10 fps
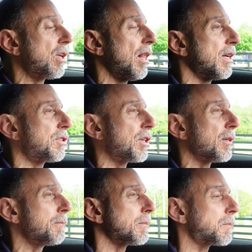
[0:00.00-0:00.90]

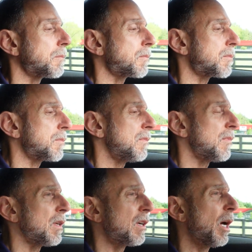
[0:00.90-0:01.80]
cluster,
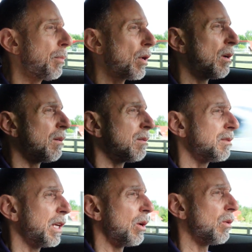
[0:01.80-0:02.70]
a couple
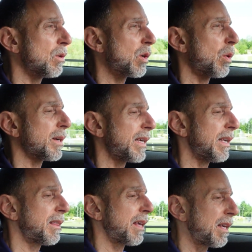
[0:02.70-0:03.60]
little
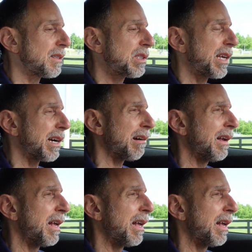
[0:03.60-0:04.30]
quirky things here,